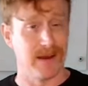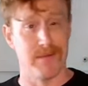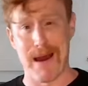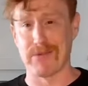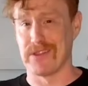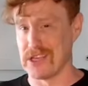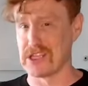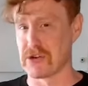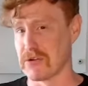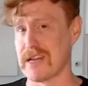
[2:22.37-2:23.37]
about this
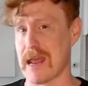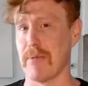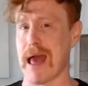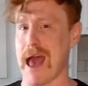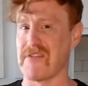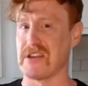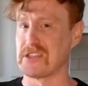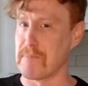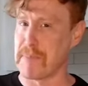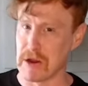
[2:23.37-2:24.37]
turntable having
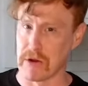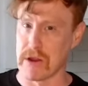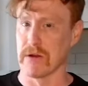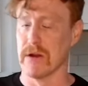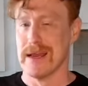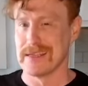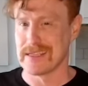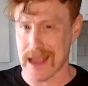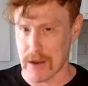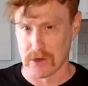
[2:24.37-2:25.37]
superior
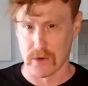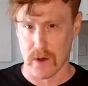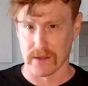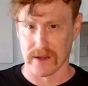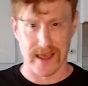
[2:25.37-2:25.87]
sound quality.